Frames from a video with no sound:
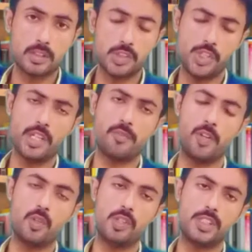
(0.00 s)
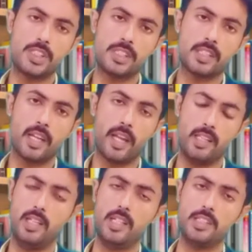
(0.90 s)
Dear viewers
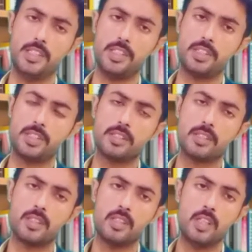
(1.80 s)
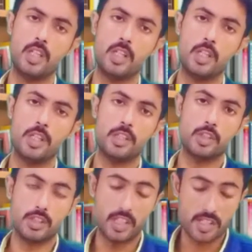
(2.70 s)
and learners,
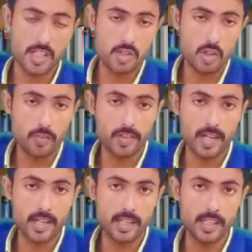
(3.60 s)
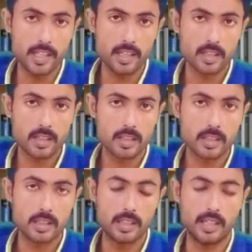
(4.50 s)
this is Zulfiqar Ali,
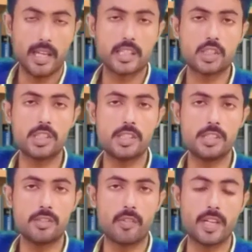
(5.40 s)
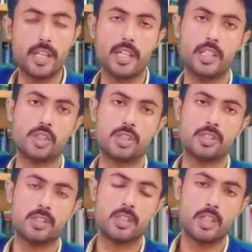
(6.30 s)
lecturer in
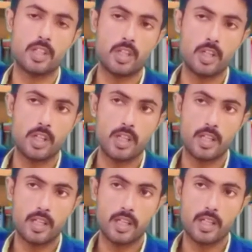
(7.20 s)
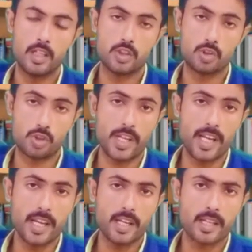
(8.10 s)
English.
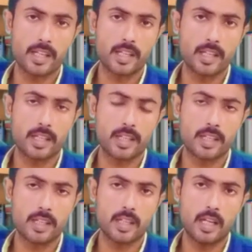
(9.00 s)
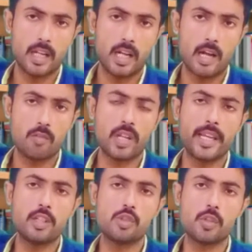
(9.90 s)
Today, I would
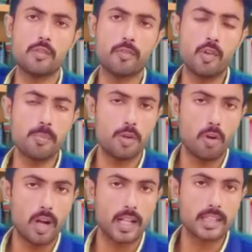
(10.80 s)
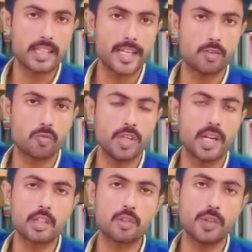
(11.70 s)
like to inform you all that we
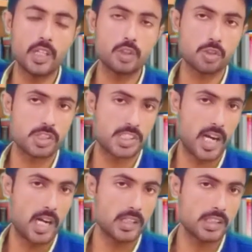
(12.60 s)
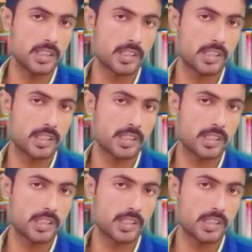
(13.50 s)
are going to start